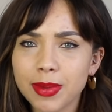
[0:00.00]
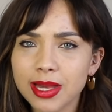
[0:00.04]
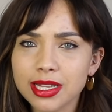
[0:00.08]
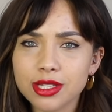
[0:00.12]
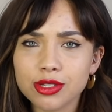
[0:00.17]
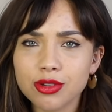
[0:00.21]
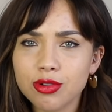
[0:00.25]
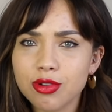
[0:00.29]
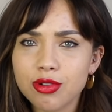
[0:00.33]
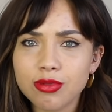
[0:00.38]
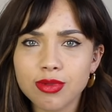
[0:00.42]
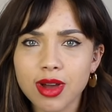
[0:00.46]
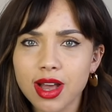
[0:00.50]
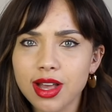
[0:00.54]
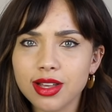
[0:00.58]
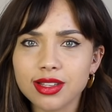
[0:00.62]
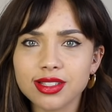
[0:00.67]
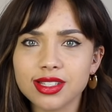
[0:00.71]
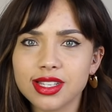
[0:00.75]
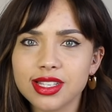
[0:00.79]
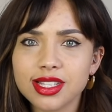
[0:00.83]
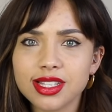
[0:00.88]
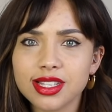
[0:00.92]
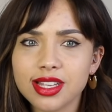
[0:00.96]
better or
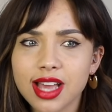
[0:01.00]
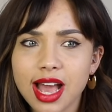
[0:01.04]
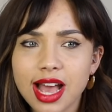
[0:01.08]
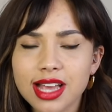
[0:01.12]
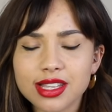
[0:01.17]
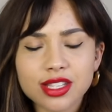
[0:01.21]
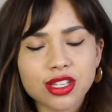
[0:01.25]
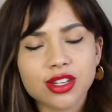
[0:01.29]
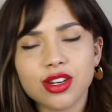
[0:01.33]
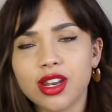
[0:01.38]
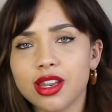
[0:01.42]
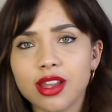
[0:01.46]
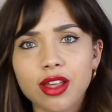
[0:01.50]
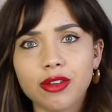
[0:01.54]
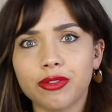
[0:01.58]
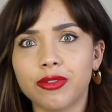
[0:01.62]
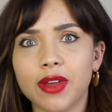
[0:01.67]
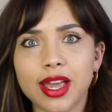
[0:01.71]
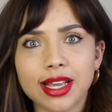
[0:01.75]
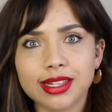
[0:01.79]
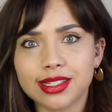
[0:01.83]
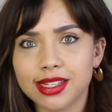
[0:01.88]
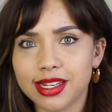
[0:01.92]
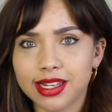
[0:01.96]
worse, it, it hasn't
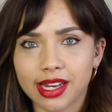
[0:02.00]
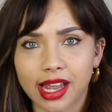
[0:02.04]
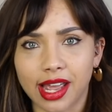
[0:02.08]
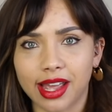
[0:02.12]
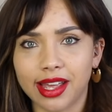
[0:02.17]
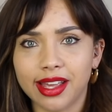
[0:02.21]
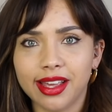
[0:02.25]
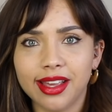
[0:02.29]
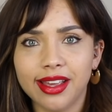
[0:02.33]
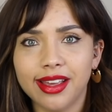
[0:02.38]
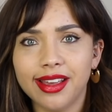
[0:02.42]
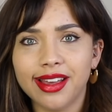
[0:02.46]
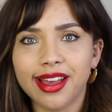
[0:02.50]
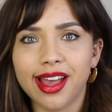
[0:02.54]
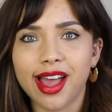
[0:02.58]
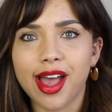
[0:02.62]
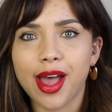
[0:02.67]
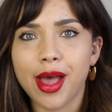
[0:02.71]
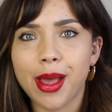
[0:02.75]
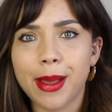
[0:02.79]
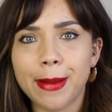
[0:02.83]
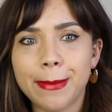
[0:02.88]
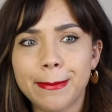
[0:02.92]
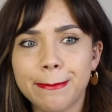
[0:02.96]
affected it.
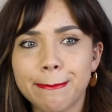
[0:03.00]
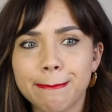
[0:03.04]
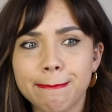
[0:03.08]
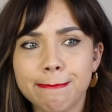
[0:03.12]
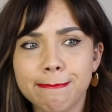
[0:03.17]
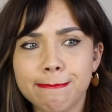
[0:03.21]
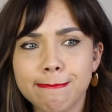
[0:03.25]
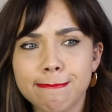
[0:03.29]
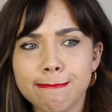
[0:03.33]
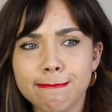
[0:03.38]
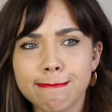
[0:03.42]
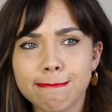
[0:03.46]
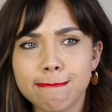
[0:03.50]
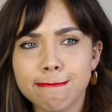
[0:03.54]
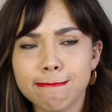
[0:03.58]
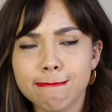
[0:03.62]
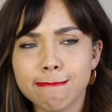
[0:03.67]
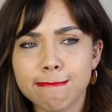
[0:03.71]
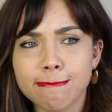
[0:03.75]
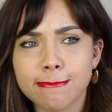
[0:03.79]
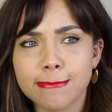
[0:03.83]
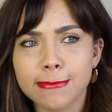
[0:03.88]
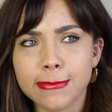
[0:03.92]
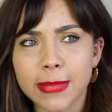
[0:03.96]
Um,
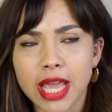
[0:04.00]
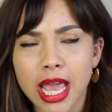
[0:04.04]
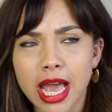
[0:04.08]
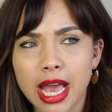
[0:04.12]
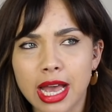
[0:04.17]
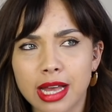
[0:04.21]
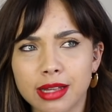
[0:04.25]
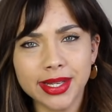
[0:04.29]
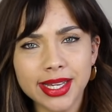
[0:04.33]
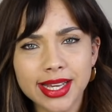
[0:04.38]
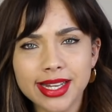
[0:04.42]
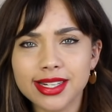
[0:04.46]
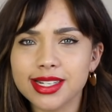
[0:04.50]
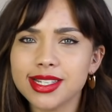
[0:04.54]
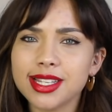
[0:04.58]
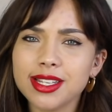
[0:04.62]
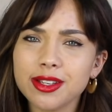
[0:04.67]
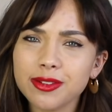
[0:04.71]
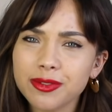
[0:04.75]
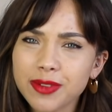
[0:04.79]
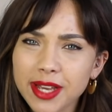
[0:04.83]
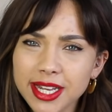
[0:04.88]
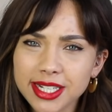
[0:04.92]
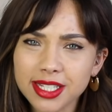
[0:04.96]
Yeah. Does
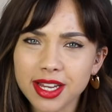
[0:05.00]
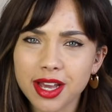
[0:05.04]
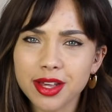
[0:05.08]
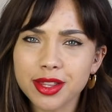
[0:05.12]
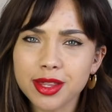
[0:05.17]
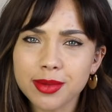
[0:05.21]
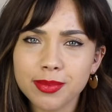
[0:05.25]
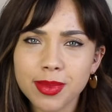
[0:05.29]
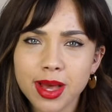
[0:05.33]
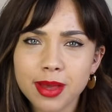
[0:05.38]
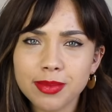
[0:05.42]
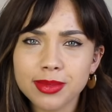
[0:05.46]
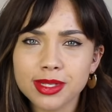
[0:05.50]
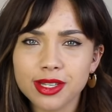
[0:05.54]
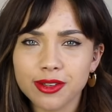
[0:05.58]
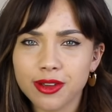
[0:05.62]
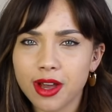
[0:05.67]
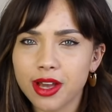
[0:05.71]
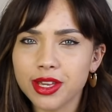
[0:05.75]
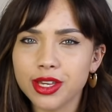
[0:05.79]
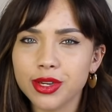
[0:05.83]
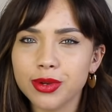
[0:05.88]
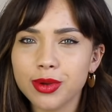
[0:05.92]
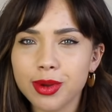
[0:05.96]
it affect other mums?
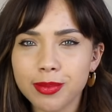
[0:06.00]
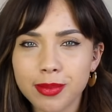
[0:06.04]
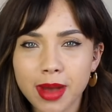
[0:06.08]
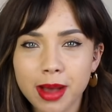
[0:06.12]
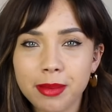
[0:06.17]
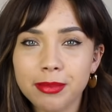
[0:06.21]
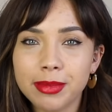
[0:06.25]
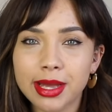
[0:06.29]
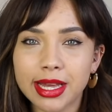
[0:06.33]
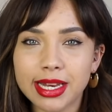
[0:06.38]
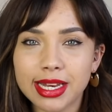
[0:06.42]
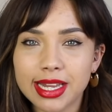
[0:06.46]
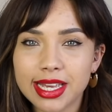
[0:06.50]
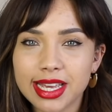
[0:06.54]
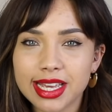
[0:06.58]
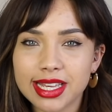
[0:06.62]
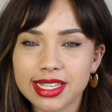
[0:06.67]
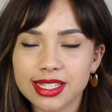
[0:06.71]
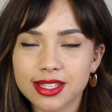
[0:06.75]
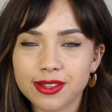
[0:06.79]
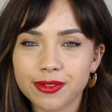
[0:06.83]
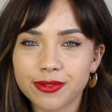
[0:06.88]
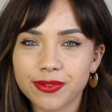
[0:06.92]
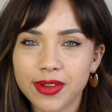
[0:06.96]
Are you a mum and
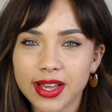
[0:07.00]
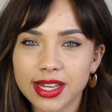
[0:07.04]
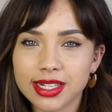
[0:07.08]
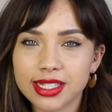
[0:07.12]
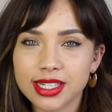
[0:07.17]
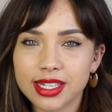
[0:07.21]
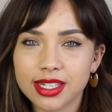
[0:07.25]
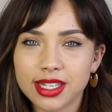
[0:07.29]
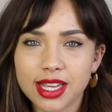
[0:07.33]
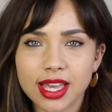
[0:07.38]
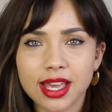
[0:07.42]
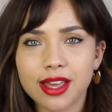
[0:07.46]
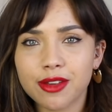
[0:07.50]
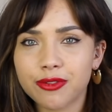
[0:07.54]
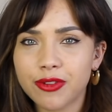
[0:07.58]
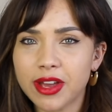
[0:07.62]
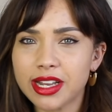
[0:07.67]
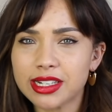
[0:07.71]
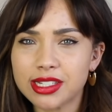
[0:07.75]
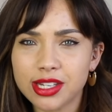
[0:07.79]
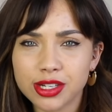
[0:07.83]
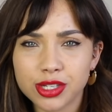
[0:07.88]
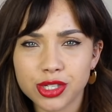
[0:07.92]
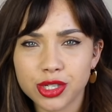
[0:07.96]
it's affected, it
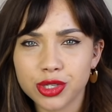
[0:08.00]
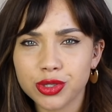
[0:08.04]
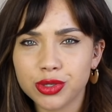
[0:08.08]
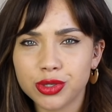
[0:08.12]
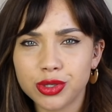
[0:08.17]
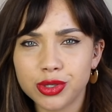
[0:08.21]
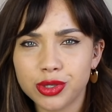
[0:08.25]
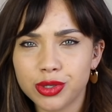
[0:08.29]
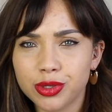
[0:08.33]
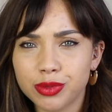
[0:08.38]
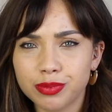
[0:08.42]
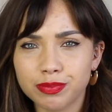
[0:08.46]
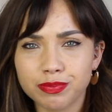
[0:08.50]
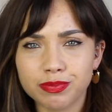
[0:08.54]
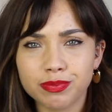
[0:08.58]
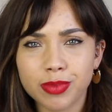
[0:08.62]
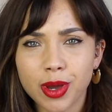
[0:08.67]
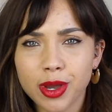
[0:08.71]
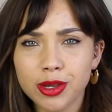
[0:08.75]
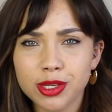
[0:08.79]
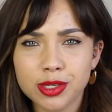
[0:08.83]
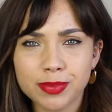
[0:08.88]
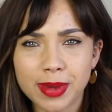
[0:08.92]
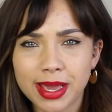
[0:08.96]
affected your
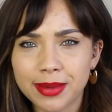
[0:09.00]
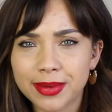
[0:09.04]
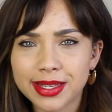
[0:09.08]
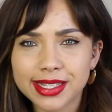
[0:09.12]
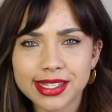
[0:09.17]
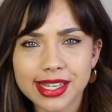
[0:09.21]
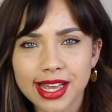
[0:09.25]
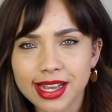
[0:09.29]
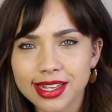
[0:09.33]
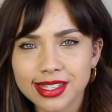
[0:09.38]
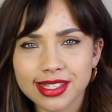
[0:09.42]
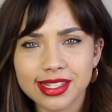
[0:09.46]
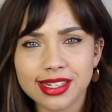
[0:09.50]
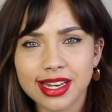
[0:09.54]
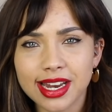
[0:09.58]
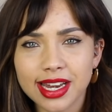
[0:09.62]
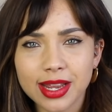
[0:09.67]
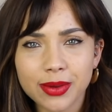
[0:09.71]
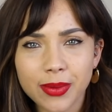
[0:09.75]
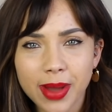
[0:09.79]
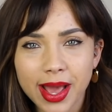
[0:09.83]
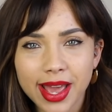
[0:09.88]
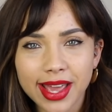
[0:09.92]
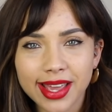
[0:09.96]
post-baby sex in
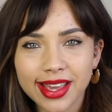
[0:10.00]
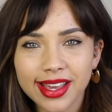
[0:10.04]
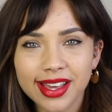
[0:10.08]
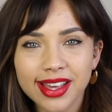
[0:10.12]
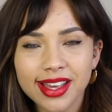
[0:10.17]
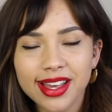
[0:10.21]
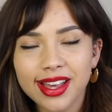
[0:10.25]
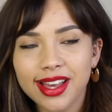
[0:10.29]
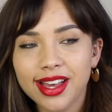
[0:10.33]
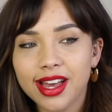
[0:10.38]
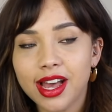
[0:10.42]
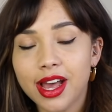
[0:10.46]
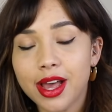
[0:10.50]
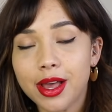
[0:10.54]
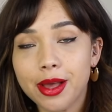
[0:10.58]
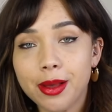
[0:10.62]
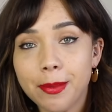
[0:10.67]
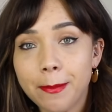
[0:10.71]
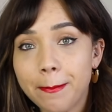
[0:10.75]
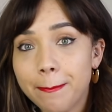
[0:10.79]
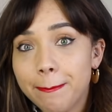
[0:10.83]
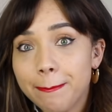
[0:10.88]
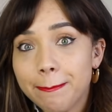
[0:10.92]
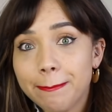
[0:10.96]
any way?
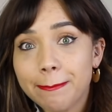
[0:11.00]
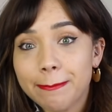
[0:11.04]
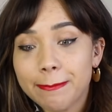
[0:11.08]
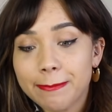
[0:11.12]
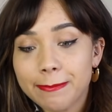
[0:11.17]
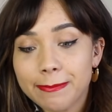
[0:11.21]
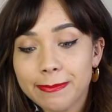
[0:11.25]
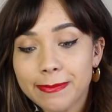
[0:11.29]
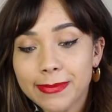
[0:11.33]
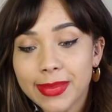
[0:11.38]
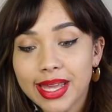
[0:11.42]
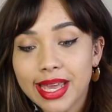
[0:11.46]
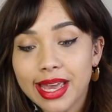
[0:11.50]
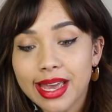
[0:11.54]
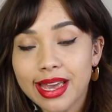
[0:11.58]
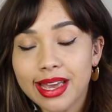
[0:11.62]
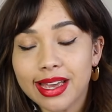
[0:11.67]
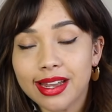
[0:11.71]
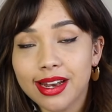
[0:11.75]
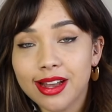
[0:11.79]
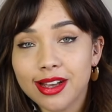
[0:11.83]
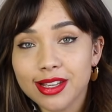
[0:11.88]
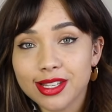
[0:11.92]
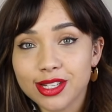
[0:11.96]
Um,
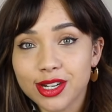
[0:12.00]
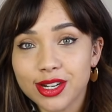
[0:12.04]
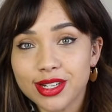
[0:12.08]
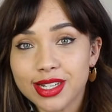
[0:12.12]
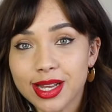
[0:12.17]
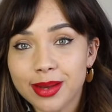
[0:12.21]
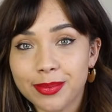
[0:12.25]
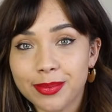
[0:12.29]
yeah, let us know